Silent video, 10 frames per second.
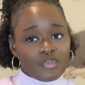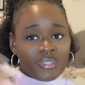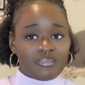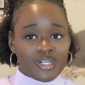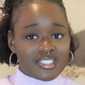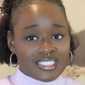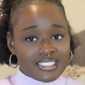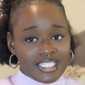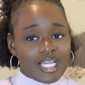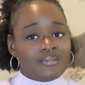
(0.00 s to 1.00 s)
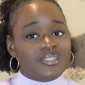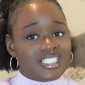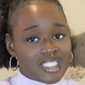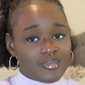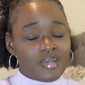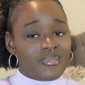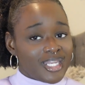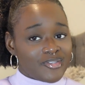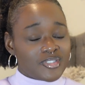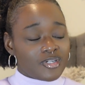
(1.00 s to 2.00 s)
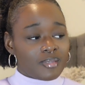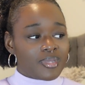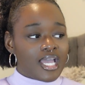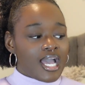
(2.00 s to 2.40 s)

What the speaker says: Me personally, I'm team manuscript.